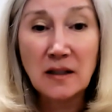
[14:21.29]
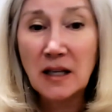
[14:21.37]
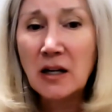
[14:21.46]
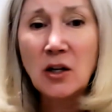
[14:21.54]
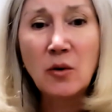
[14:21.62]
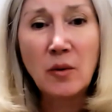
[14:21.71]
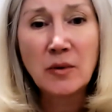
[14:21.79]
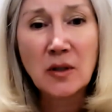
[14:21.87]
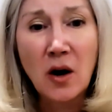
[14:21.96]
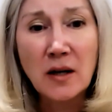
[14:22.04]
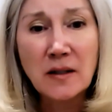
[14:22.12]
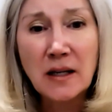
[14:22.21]
they didn't know what was
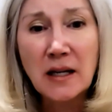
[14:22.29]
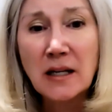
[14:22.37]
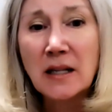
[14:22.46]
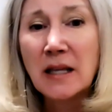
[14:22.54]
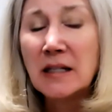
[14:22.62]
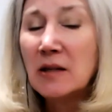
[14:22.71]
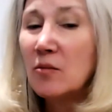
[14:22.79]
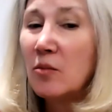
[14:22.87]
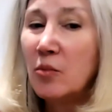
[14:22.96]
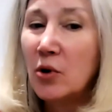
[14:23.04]
causing it, and they didn't